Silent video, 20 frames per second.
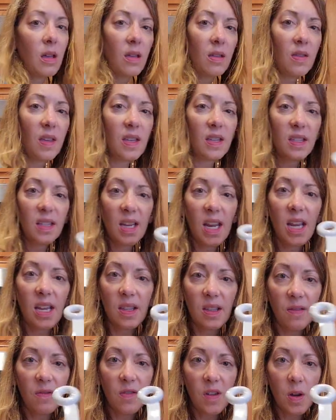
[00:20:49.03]
This
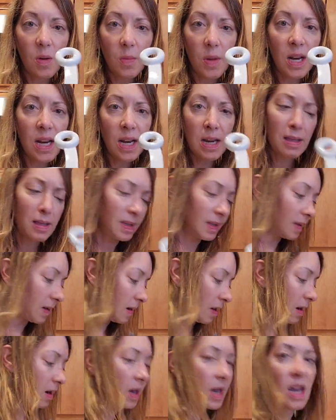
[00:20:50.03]
takes a few minutes
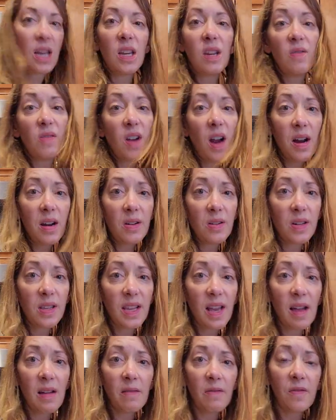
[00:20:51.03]
and you've got
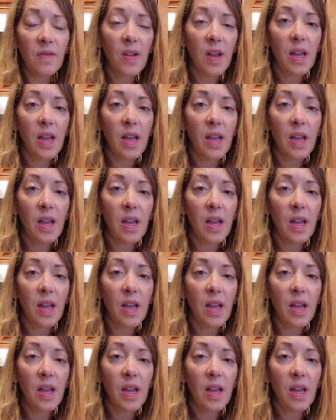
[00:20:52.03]
yourself